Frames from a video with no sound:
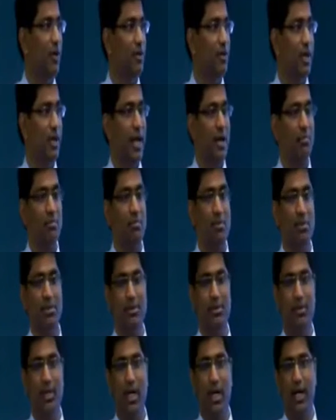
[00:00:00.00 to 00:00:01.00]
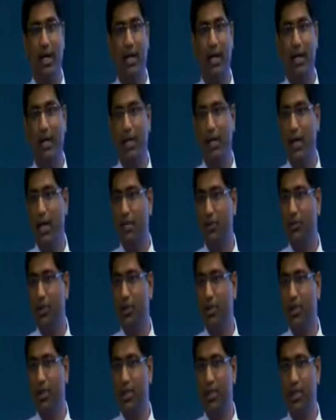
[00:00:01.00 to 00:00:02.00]
somewhere on the campus, I
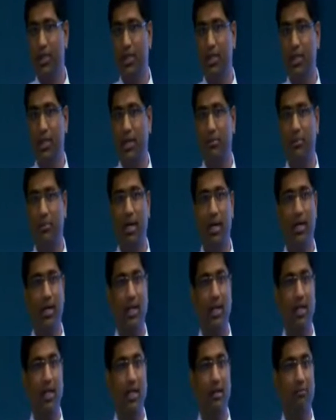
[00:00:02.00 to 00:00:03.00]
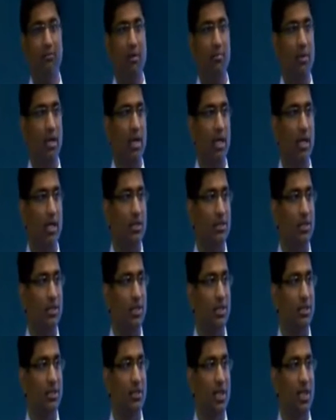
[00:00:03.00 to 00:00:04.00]
actually did a combined clinical
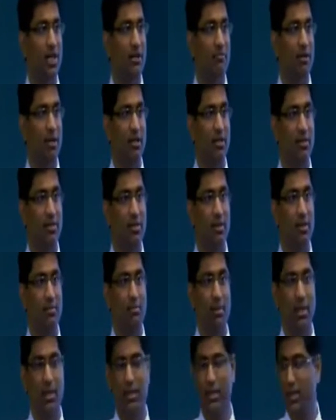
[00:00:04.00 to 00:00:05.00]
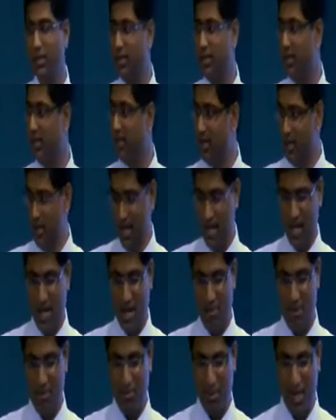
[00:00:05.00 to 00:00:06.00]
pharmacology and GI fellowship, and
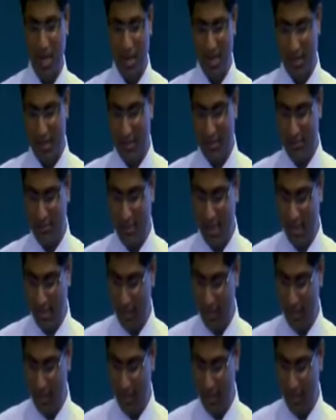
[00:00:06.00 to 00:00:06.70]
I'm a product